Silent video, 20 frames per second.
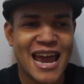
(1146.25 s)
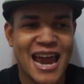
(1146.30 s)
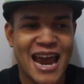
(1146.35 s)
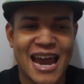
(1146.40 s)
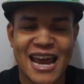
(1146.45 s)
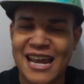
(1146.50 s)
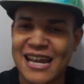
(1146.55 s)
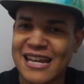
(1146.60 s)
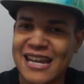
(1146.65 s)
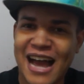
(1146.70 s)

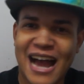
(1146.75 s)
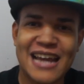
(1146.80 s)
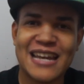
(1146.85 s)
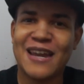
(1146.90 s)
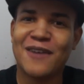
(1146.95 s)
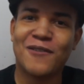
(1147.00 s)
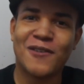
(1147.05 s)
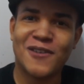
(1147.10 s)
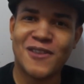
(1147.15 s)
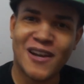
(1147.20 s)
And I
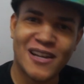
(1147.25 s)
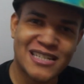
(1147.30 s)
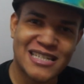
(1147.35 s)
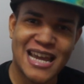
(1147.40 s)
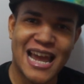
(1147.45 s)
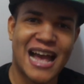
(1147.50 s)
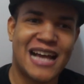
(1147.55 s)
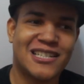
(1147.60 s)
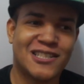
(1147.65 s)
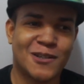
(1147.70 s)
never thought
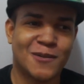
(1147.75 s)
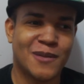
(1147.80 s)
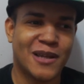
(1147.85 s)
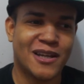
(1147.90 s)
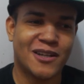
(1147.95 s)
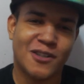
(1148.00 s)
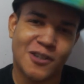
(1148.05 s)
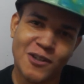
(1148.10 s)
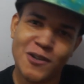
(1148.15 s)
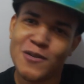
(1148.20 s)
to ask him
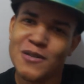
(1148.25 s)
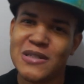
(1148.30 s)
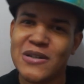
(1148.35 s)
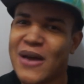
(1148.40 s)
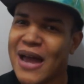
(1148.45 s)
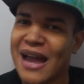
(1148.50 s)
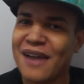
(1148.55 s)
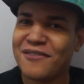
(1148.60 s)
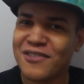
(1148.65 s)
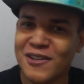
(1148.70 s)
like, do you still
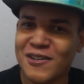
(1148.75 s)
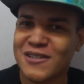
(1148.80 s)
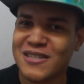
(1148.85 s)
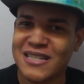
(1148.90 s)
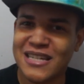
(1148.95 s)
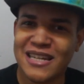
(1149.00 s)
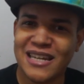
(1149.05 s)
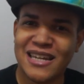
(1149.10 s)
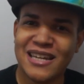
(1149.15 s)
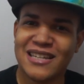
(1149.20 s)
have those
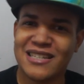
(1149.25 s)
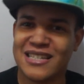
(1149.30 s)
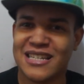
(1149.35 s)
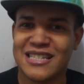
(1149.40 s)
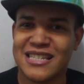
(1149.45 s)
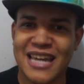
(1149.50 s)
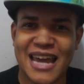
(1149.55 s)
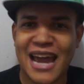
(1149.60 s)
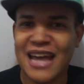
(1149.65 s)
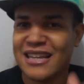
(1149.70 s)
CDs?
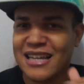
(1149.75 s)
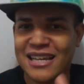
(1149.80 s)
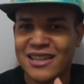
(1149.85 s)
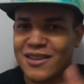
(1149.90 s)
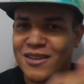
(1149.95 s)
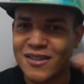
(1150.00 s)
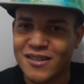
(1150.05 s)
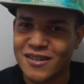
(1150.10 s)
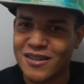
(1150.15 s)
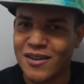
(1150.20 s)
Because he had
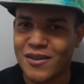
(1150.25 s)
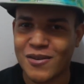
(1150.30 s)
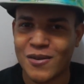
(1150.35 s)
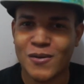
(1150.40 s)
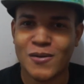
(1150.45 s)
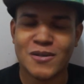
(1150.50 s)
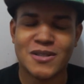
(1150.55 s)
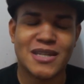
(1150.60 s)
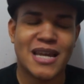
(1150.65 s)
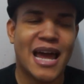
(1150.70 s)
like the you know the
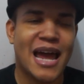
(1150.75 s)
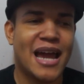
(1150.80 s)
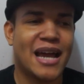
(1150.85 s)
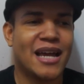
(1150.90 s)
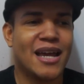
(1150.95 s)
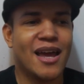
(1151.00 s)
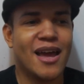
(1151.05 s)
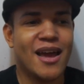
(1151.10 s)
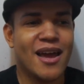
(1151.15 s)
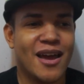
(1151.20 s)
whole
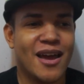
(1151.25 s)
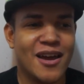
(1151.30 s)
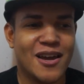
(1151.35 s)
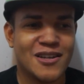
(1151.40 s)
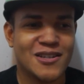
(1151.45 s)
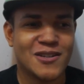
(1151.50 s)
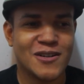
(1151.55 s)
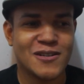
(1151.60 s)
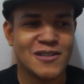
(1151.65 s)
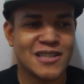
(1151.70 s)
stack.
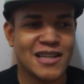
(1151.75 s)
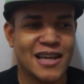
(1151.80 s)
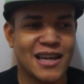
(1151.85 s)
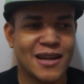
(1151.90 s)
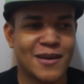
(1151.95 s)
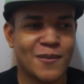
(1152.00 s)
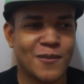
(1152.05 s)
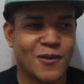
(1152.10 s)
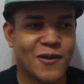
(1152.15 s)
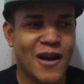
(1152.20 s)
So I was
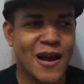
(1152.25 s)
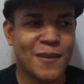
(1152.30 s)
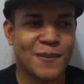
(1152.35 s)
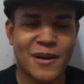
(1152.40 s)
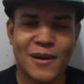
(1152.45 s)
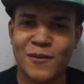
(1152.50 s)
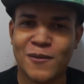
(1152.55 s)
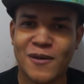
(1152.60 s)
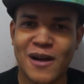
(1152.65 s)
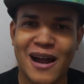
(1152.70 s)
like, crap.
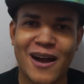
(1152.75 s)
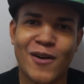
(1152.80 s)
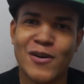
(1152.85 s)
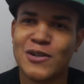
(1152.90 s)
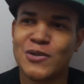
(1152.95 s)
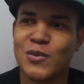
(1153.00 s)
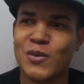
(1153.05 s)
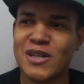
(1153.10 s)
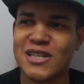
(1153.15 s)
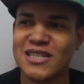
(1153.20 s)
I, I
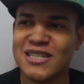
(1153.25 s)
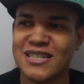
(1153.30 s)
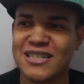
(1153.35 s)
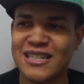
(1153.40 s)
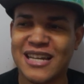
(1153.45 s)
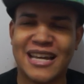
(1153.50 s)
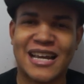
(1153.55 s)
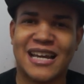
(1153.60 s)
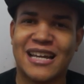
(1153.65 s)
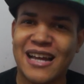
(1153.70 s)
always wish
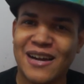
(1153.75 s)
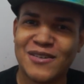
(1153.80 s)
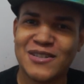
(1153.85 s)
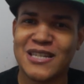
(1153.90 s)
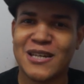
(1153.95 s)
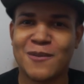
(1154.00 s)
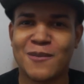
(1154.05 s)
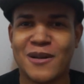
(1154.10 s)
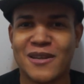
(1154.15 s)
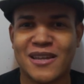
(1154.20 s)
like I, I was
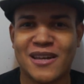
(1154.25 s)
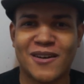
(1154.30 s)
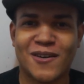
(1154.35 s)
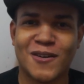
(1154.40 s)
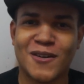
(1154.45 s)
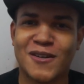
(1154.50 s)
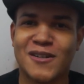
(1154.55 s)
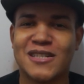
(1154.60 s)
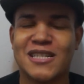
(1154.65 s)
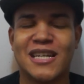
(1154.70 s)
thinking about that
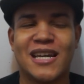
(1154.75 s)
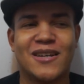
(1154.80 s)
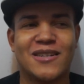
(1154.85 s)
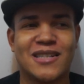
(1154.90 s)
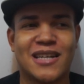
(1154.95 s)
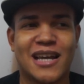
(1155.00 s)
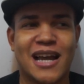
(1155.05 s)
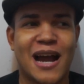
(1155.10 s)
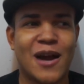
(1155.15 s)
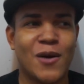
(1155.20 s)
earlier today. I was
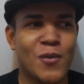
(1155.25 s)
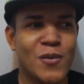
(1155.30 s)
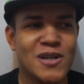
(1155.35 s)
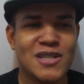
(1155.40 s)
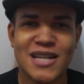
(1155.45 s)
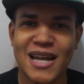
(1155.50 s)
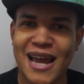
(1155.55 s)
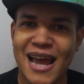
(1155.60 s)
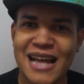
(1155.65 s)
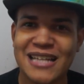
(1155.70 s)
like, I
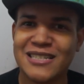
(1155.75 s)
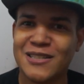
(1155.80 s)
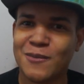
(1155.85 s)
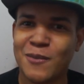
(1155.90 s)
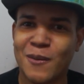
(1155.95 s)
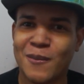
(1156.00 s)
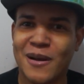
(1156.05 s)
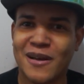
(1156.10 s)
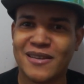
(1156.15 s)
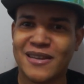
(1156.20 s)
wish I asked him
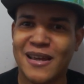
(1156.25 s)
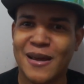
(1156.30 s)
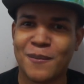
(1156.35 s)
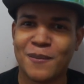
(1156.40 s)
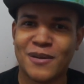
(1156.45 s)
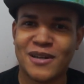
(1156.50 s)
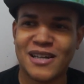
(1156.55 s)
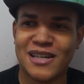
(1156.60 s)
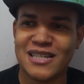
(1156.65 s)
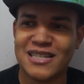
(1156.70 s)
about that
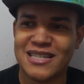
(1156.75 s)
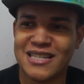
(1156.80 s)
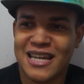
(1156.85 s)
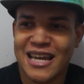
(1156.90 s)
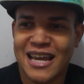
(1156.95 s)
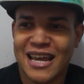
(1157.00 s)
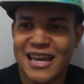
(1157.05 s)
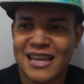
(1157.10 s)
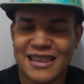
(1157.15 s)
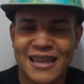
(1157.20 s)
because
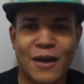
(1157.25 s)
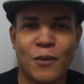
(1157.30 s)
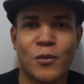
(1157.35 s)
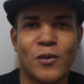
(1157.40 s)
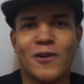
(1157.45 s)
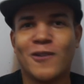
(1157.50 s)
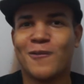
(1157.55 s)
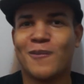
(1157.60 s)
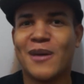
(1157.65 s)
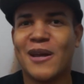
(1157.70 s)
that
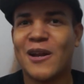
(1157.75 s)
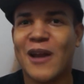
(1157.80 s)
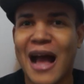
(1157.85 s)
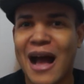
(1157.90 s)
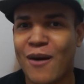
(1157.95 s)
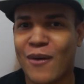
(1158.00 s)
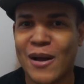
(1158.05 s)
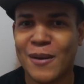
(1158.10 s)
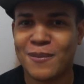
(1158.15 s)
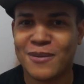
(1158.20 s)
would have been
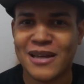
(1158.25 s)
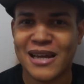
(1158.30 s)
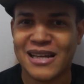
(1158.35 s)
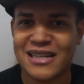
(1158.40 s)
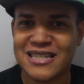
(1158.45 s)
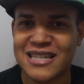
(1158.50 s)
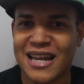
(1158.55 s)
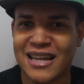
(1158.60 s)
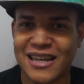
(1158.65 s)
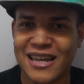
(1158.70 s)
how I
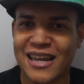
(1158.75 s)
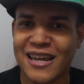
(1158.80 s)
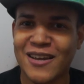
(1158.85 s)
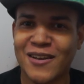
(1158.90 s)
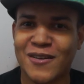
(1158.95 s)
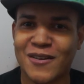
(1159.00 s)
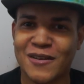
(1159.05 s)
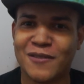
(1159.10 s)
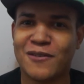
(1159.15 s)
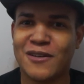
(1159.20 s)
played Silent
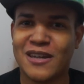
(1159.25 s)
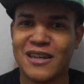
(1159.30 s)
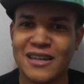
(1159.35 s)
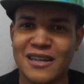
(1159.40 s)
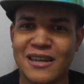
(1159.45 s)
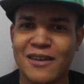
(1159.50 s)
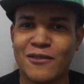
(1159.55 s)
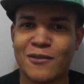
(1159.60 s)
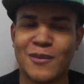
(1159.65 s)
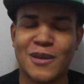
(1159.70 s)
Hill if
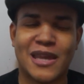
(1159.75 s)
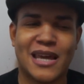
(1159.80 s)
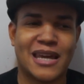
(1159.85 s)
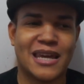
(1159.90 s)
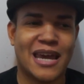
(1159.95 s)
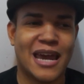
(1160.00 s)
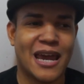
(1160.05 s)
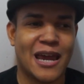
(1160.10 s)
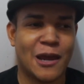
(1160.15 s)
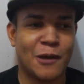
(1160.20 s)
he'd given me
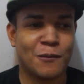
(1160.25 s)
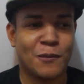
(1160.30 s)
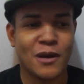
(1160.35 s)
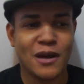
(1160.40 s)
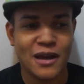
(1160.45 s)
that game.